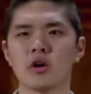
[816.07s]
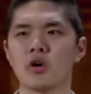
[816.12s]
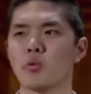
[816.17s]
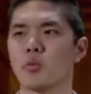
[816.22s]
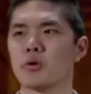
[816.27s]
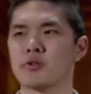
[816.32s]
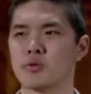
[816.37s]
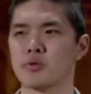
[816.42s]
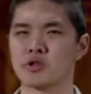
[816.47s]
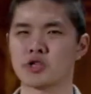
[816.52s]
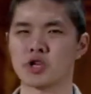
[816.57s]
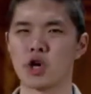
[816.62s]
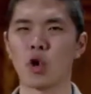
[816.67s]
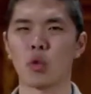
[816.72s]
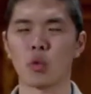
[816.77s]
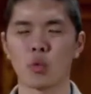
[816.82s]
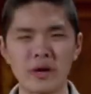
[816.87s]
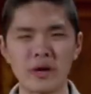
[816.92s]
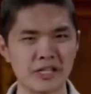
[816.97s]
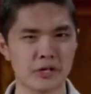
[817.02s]
which will show
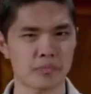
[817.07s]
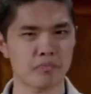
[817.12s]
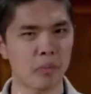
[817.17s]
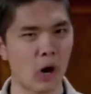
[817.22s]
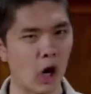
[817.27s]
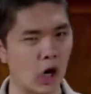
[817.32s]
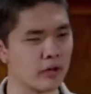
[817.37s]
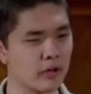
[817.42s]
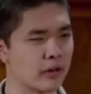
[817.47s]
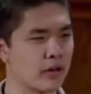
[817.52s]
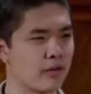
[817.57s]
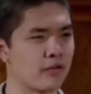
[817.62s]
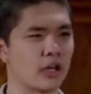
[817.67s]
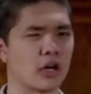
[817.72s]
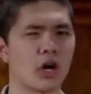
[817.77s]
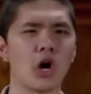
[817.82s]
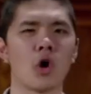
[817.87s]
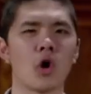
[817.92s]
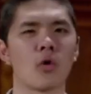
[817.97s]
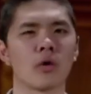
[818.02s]
which parts of the
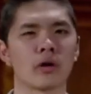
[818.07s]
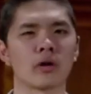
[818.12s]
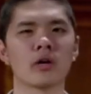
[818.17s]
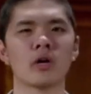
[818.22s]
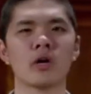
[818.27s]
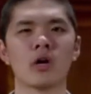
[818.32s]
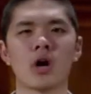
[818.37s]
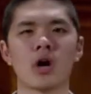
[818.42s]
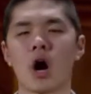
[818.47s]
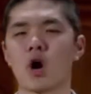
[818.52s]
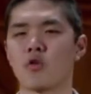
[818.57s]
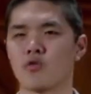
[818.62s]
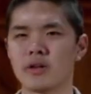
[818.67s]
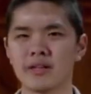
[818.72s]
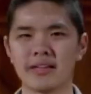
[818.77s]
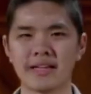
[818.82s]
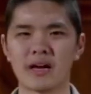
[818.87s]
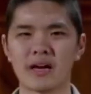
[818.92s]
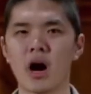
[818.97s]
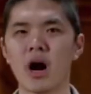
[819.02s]
code are
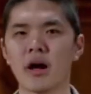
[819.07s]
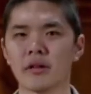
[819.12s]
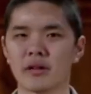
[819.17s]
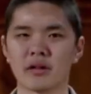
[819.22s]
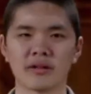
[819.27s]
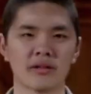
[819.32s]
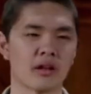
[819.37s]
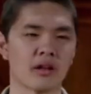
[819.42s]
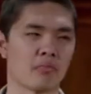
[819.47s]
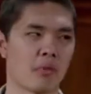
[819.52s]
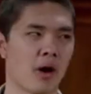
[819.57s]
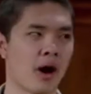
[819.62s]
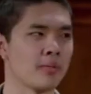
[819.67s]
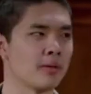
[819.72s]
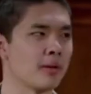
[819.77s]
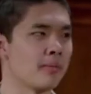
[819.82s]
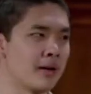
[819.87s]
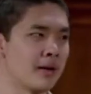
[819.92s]
really causing this problem.